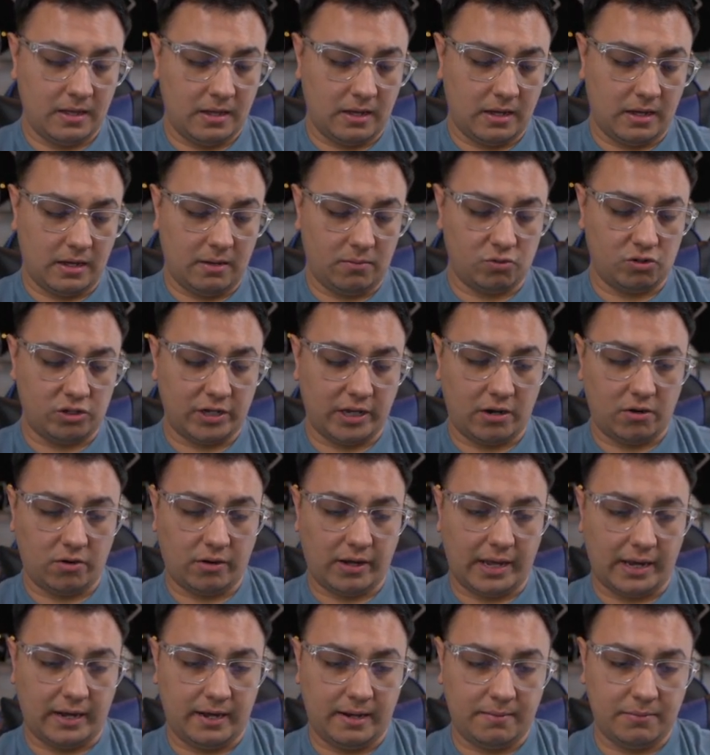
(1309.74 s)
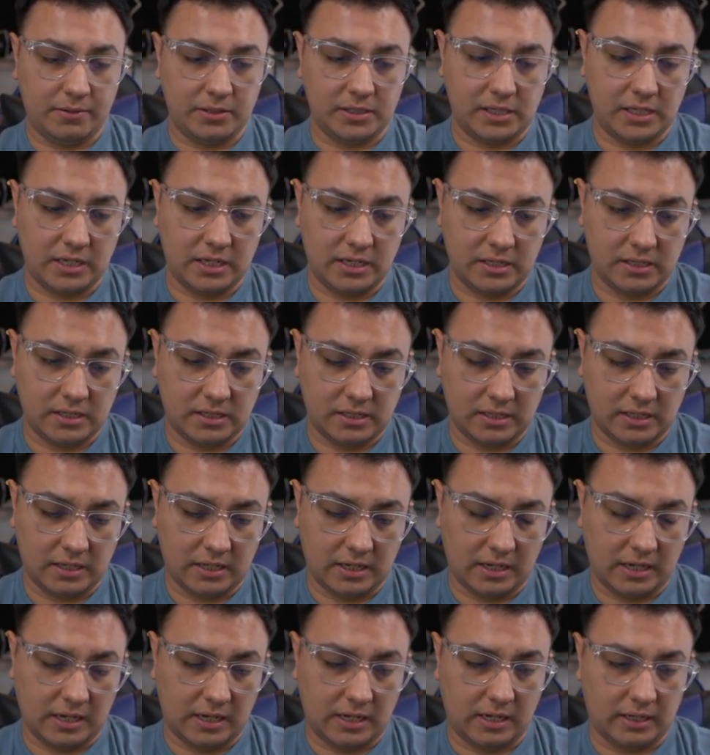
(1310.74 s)
Shadowcat Nemesis,
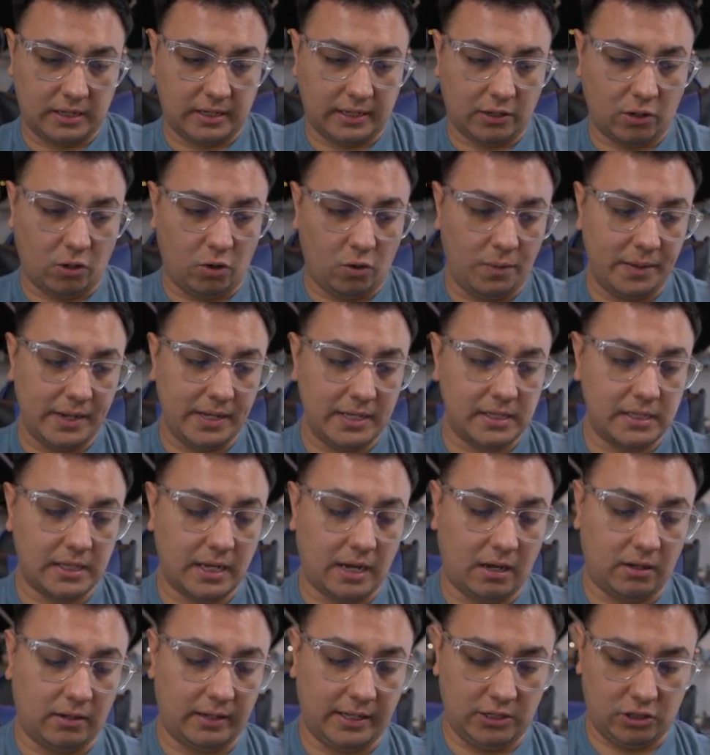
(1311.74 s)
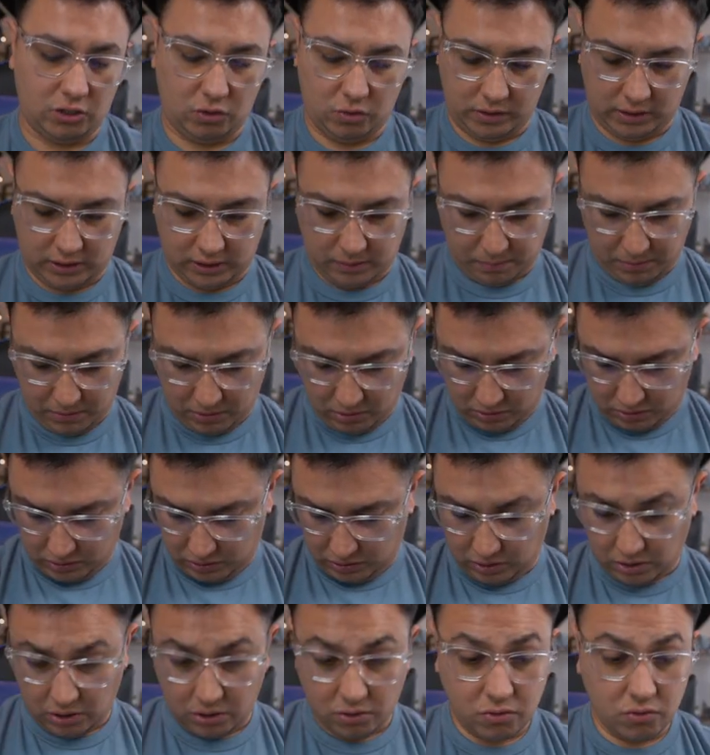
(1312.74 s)
and like always, I'll let you
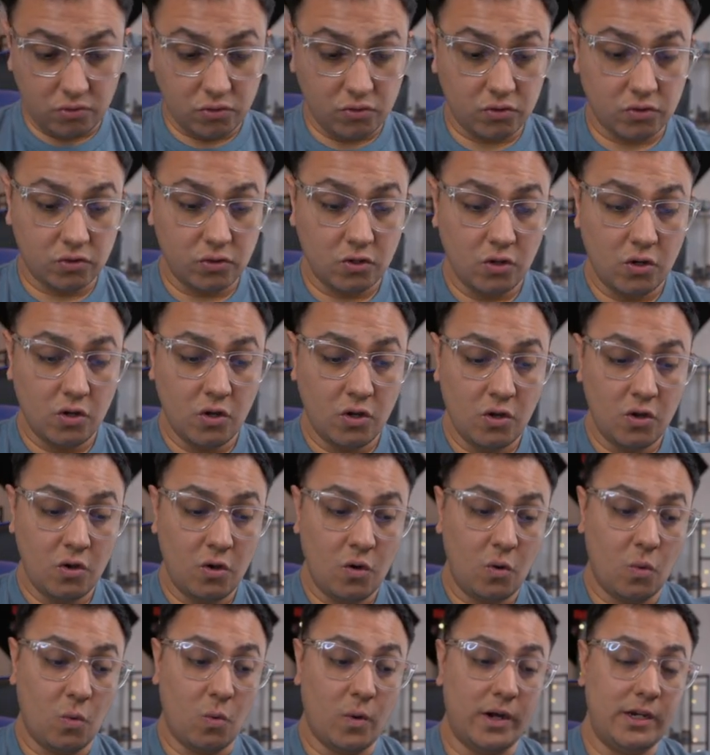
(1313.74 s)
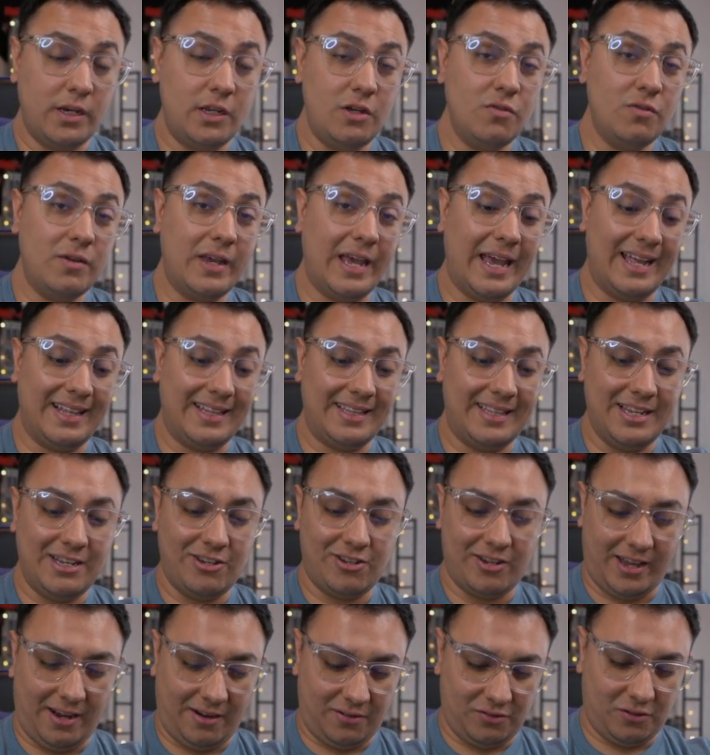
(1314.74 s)
experience those when you get the
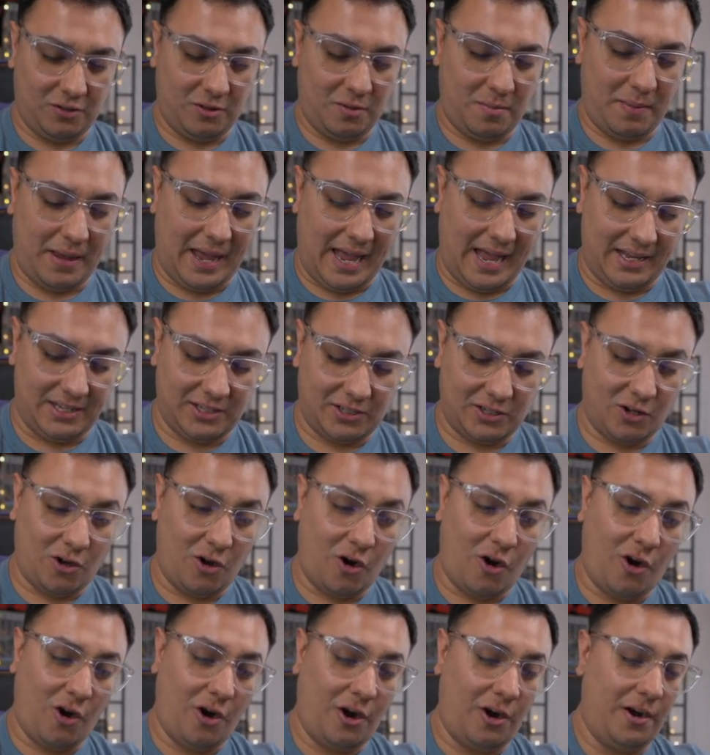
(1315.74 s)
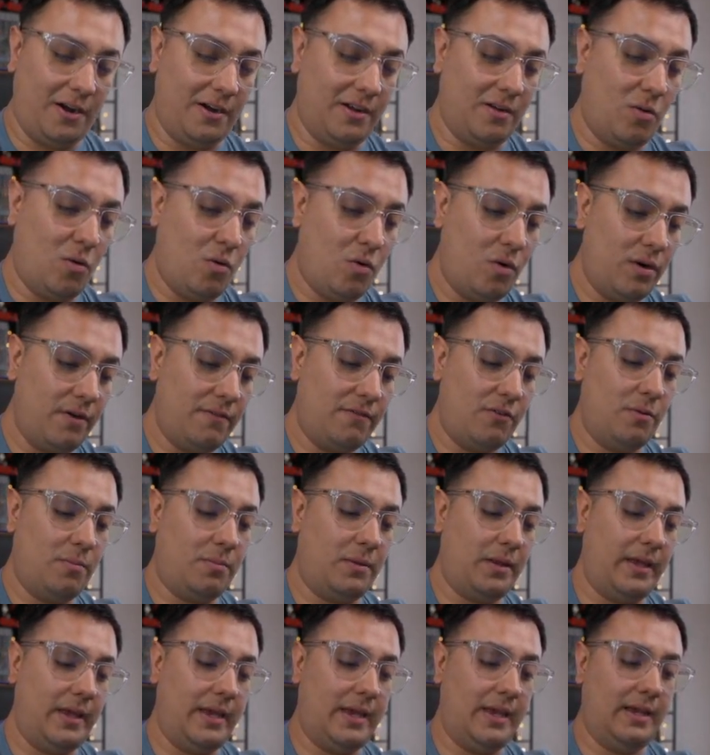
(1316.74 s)
Shadows of the Past card, or if you're
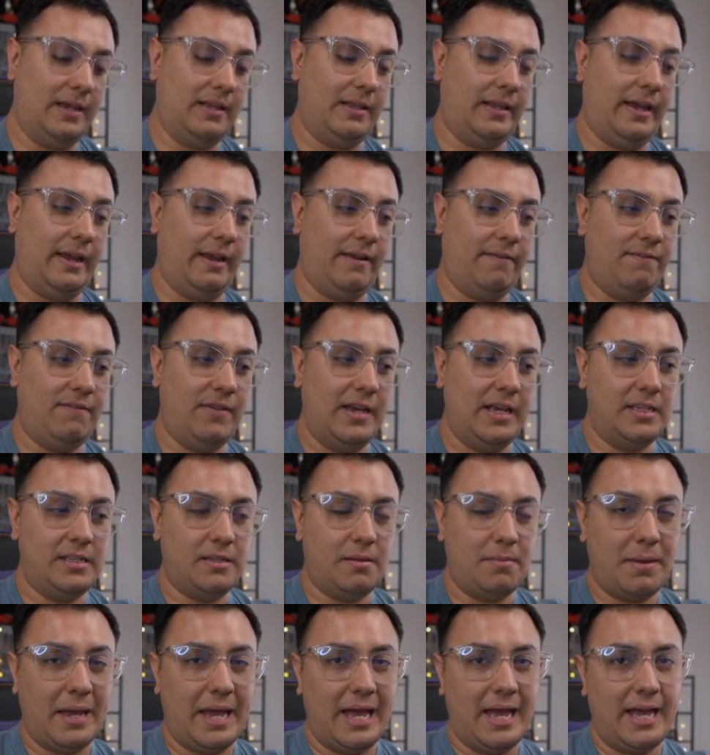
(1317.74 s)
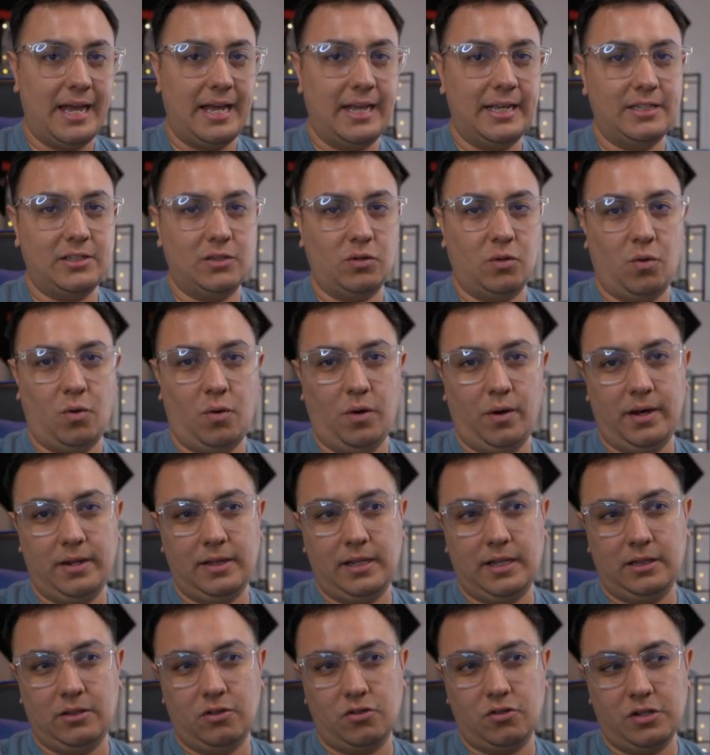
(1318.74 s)
playing like Face the Past, or I
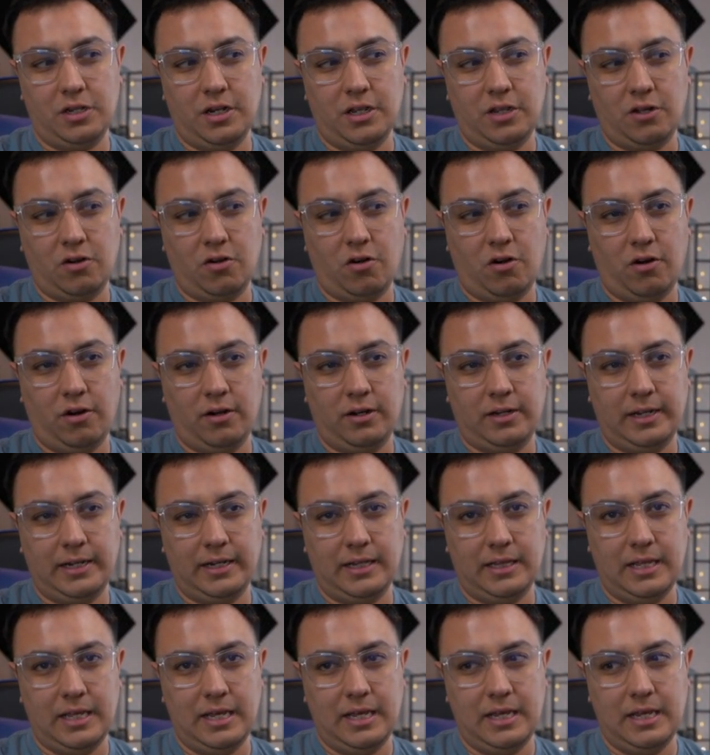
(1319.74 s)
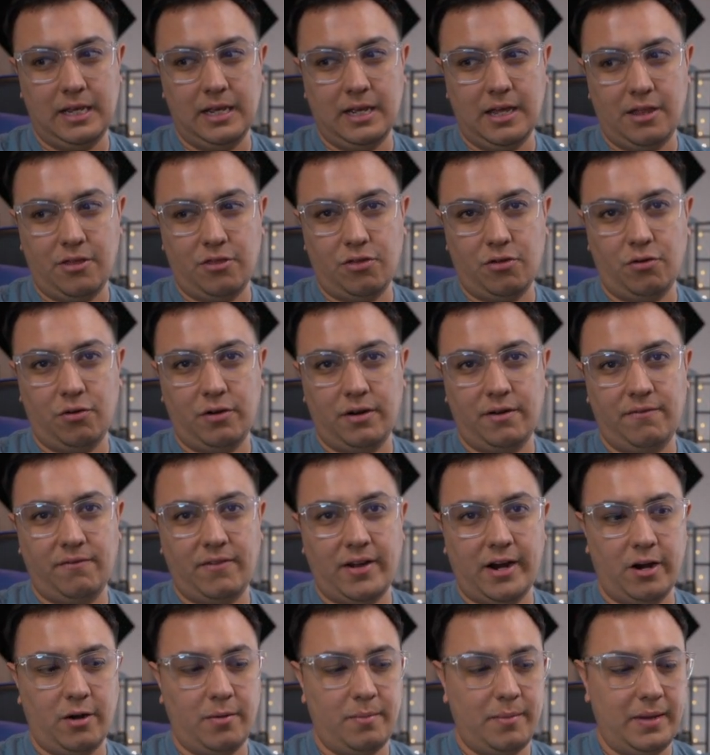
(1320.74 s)
think there's another card like the Third
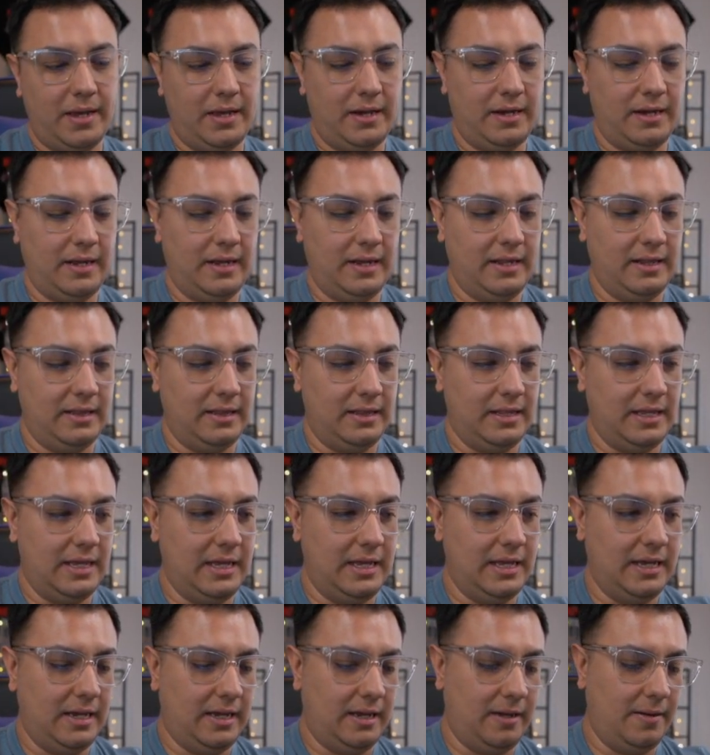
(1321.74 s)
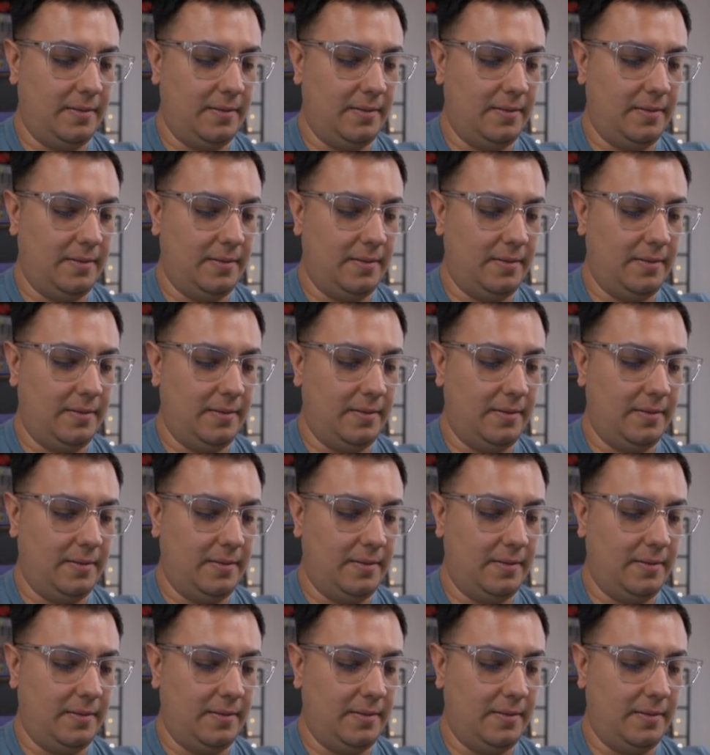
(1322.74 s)
Environment in the